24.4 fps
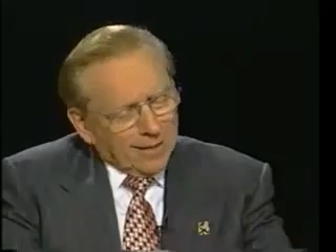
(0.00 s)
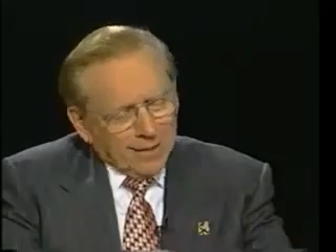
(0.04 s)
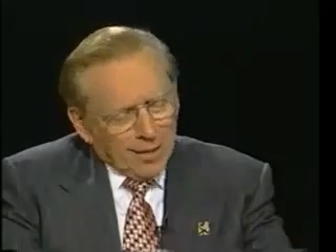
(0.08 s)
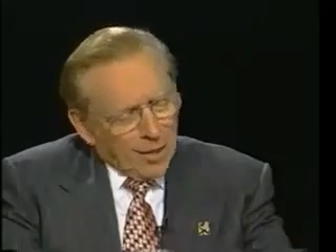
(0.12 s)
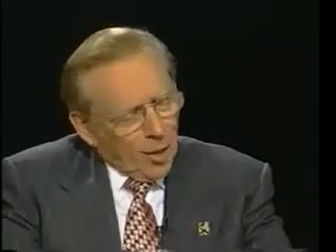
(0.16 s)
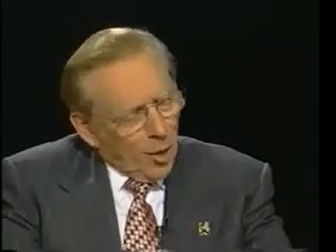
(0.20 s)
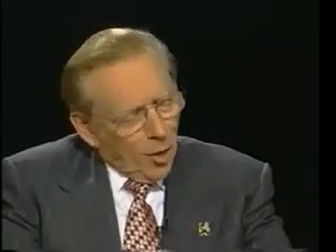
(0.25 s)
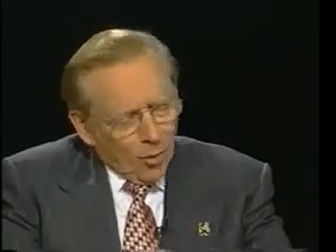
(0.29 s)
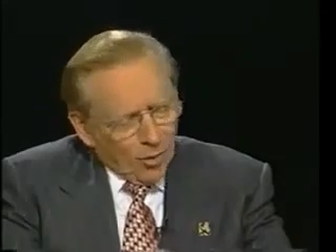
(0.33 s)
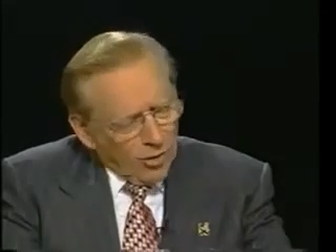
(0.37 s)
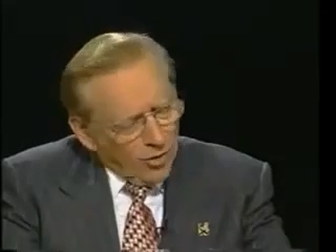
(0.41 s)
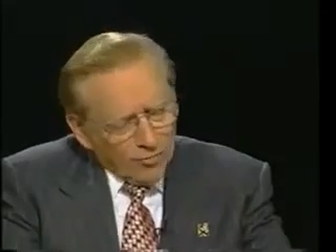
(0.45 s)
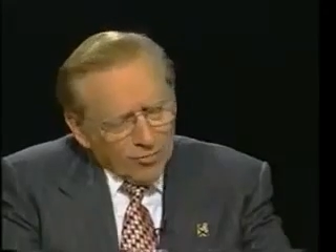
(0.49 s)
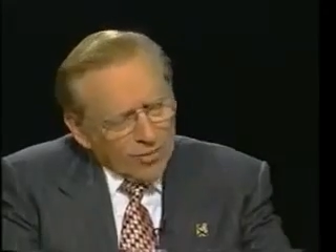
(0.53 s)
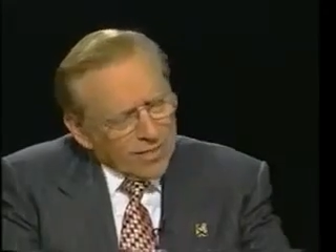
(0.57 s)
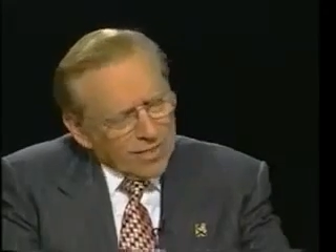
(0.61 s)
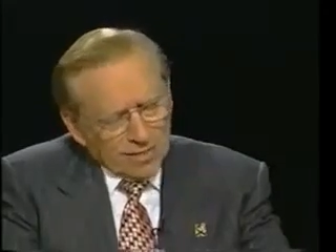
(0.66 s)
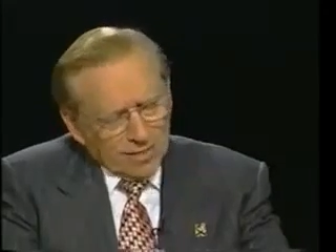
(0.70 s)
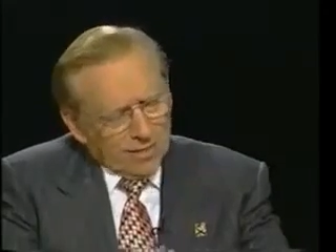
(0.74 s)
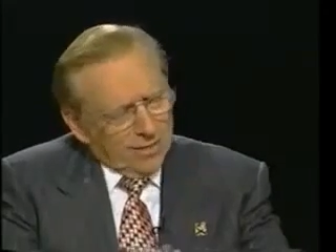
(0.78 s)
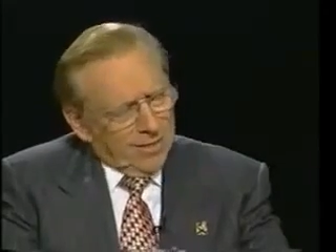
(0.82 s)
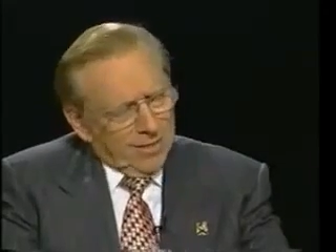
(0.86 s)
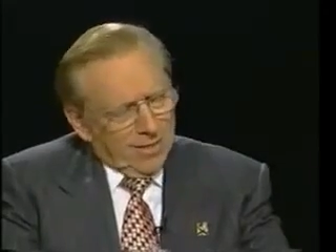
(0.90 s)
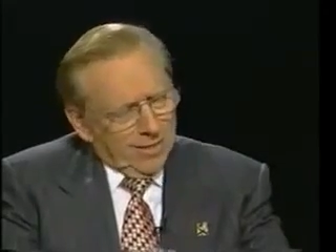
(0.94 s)
the only
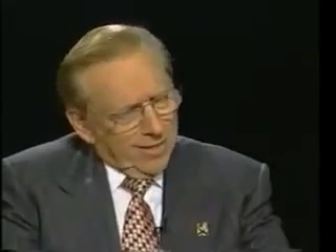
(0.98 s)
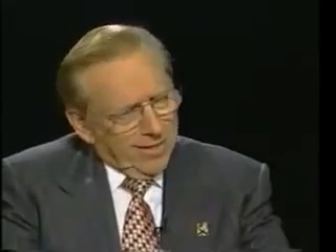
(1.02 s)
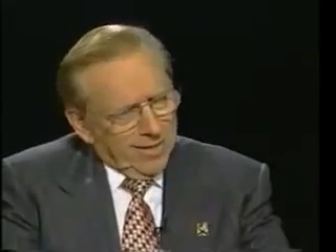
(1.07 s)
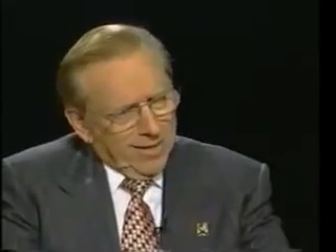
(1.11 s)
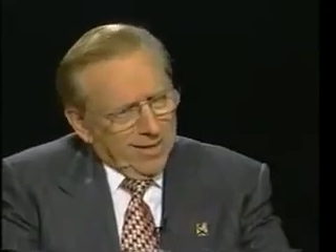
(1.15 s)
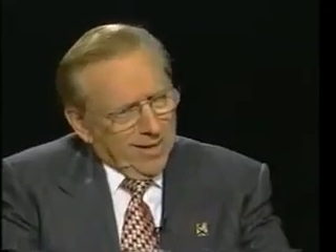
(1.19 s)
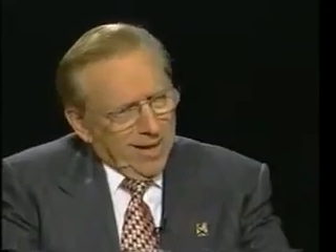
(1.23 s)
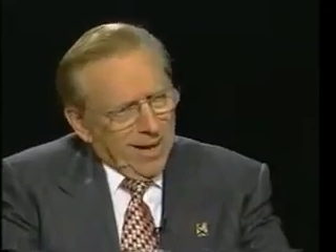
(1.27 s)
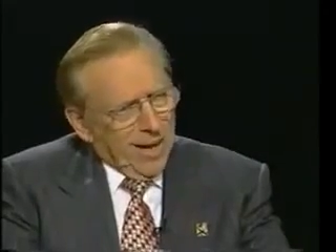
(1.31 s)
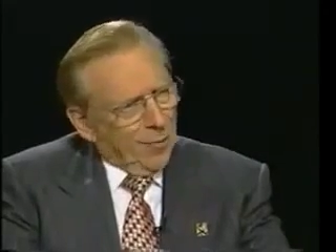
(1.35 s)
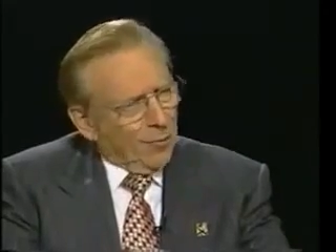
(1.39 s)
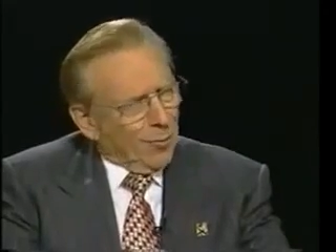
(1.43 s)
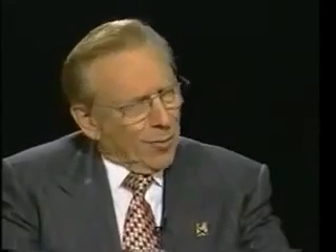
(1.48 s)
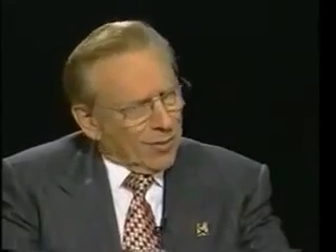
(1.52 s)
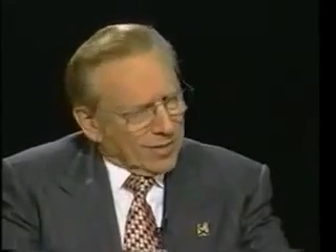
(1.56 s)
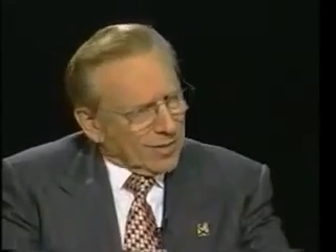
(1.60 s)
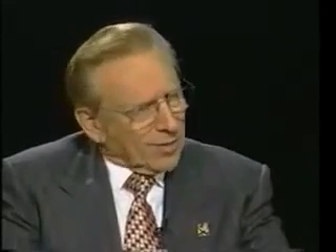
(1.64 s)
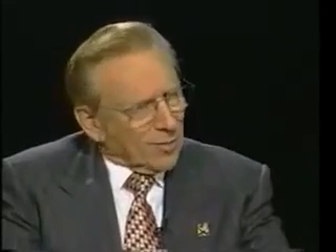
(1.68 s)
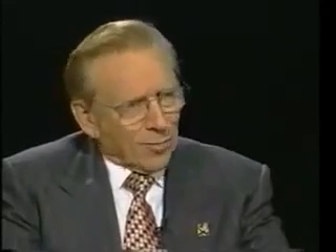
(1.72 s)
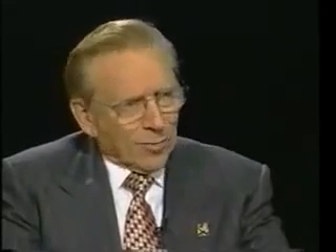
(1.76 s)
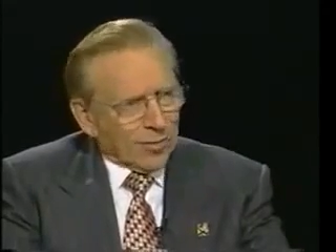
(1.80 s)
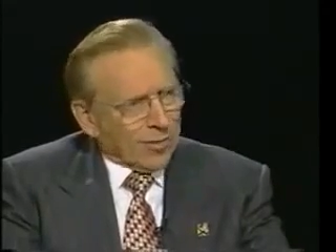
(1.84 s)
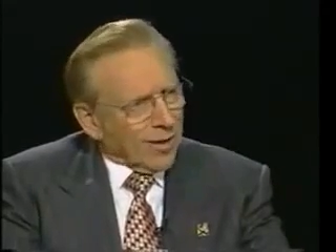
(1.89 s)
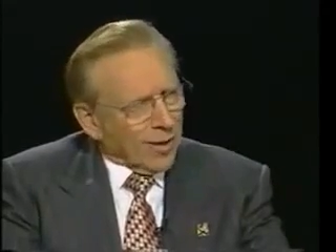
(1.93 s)
reason I
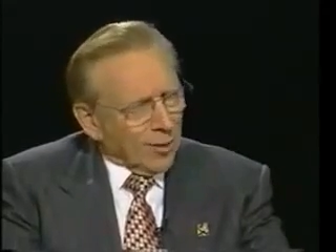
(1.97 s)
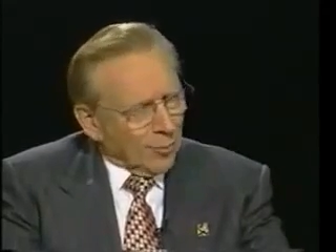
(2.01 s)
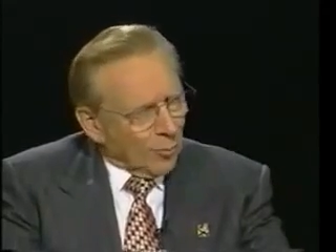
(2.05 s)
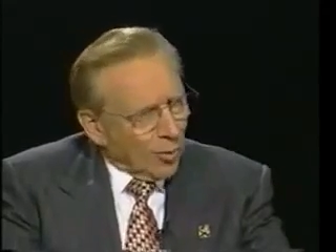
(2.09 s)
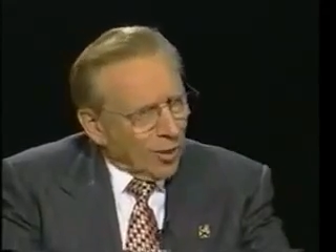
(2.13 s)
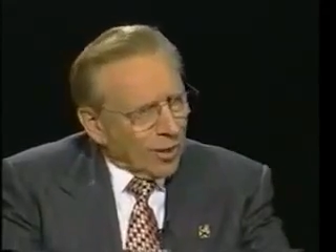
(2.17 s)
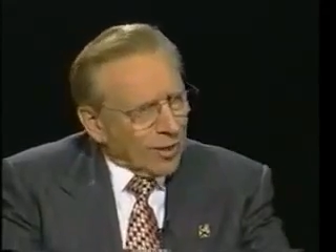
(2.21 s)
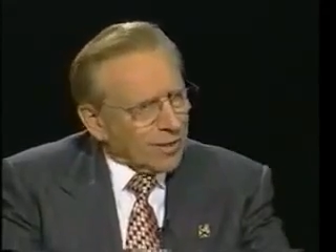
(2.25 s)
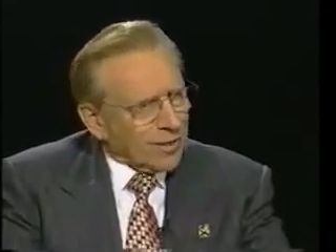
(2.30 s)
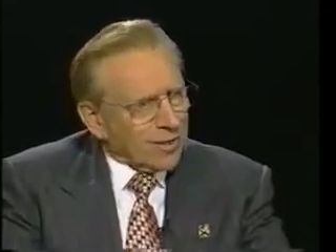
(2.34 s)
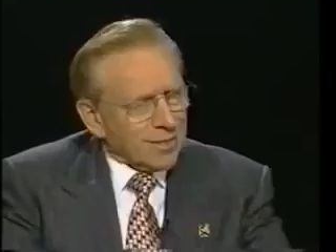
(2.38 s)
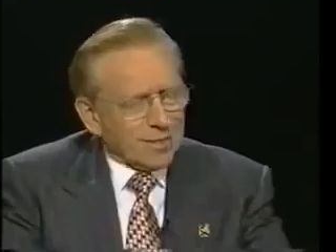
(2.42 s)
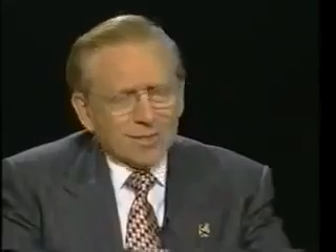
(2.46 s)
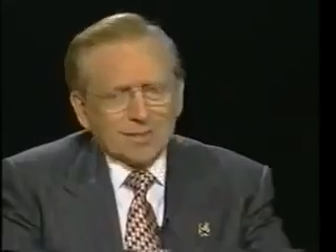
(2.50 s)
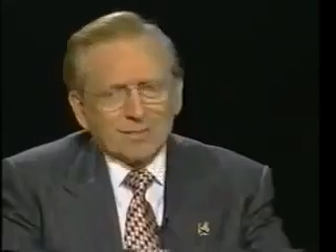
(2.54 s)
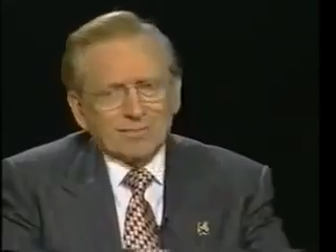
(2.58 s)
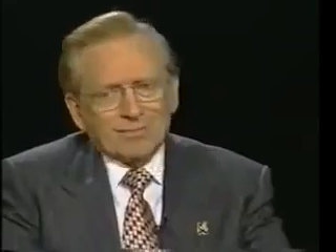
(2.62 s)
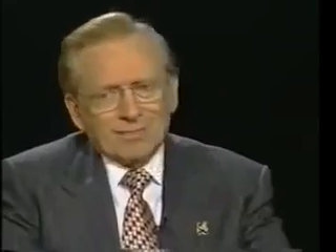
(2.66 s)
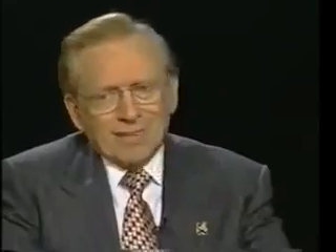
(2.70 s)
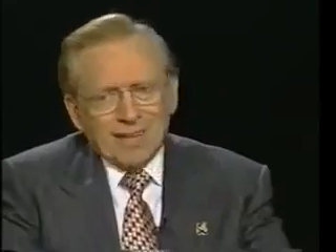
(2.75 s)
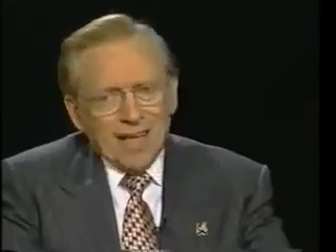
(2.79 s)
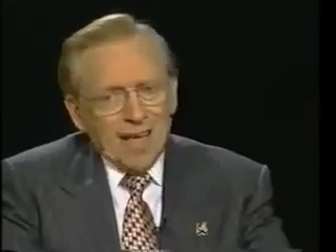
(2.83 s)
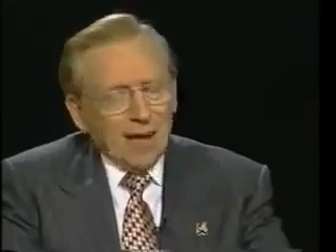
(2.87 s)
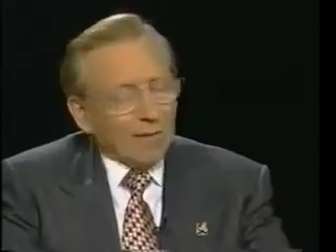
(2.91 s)
wasn't where I was
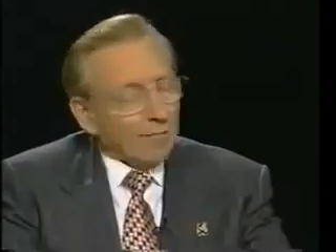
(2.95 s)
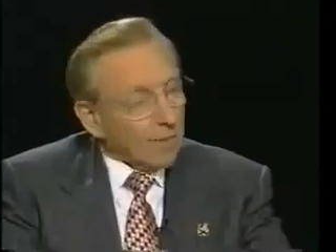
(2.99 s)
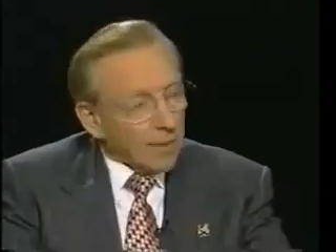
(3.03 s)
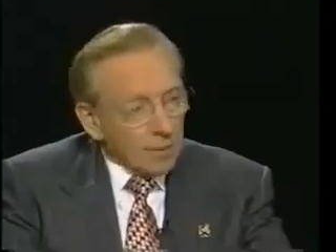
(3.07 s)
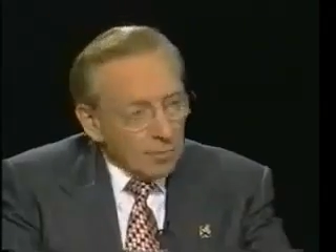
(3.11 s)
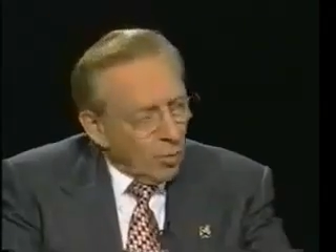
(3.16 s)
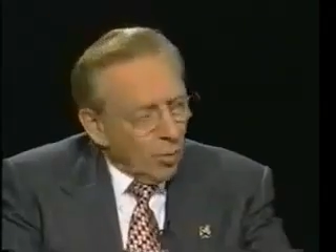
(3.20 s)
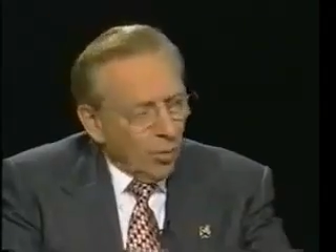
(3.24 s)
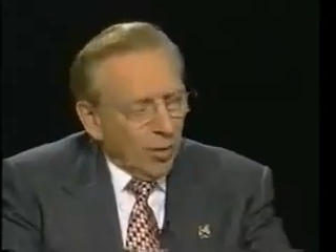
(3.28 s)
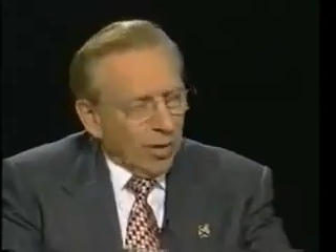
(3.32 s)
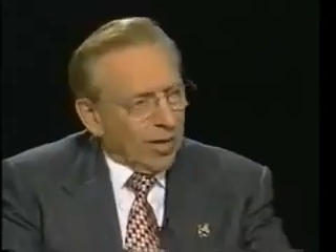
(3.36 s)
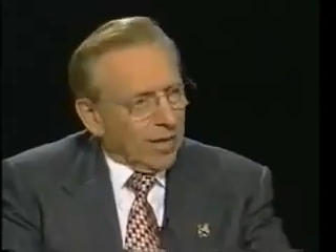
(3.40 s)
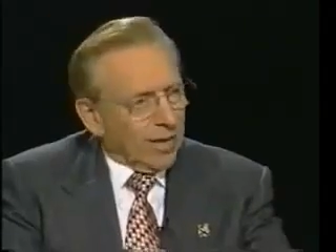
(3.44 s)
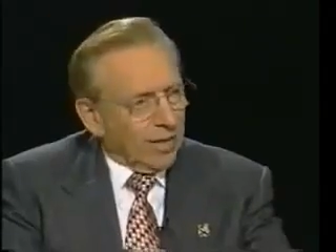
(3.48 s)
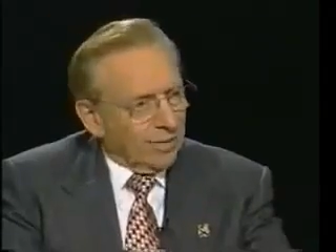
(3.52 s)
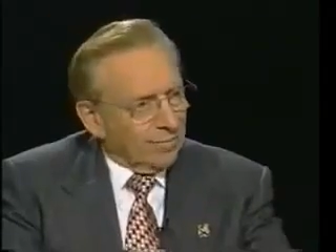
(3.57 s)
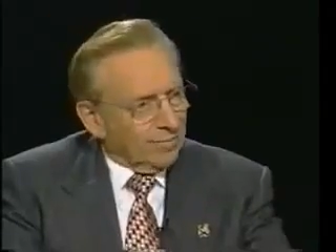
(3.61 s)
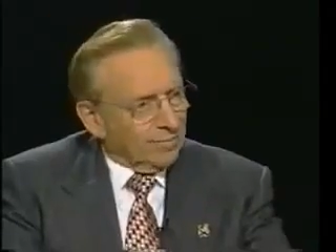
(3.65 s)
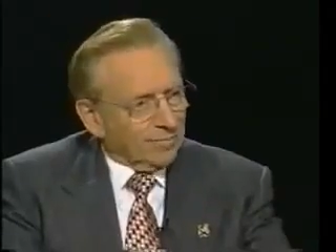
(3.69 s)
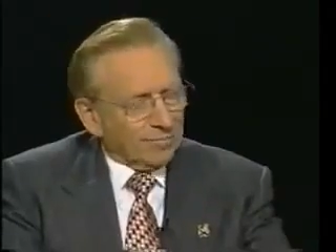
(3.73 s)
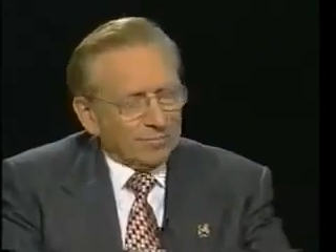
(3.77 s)
every morning,